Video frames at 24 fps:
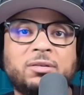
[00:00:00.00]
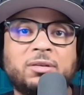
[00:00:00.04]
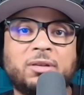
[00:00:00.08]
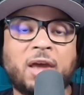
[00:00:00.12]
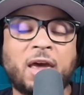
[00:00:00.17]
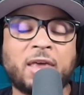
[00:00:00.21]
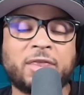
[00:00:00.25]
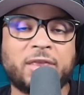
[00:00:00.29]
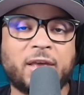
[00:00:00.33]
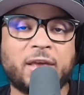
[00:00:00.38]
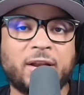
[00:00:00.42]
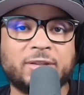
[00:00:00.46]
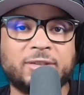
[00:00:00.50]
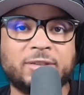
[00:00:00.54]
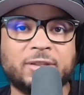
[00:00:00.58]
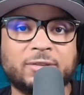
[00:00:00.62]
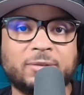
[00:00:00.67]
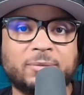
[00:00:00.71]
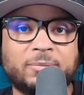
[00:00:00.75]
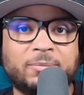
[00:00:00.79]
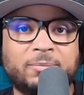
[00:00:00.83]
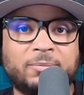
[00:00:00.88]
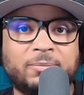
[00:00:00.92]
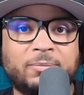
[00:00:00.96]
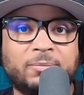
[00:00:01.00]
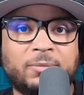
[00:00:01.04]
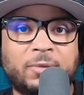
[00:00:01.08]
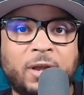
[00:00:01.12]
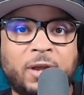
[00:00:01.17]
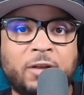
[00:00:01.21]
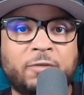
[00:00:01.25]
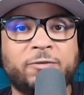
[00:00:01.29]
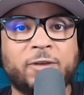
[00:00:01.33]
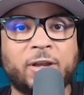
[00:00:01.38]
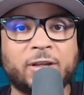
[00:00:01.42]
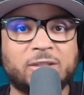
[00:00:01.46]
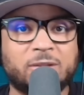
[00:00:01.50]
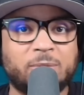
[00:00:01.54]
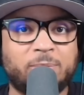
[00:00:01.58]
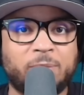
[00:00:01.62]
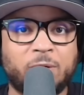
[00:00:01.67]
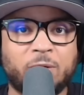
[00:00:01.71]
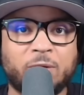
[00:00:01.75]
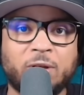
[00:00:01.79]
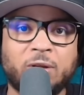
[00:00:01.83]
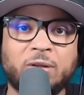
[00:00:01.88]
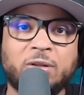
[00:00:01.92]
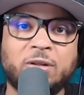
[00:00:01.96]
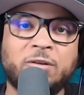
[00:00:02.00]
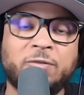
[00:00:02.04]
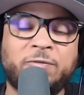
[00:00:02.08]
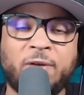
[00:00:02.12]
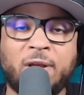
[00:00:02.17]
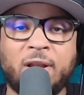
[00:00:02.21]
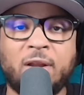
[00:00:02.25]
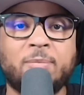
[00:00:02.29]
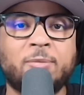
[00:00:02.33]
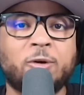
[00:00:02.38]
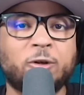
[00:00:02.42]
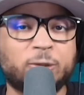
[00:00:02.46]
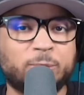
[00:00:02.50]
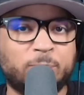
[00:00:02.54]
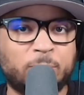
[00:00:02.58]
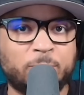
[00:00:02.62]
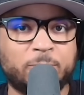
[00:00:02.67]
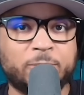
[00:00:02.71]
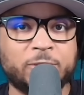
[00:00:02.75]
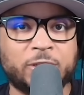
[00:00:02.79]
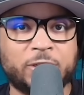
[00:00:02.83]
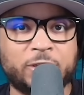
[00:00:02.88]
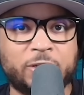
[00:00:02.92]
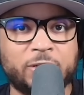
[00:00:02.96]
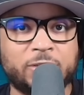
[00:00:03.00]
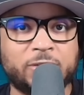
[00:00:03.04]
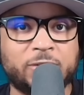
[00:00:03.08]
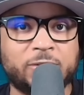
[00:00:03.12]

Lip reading: athleticism and flexibility defending multiple positions.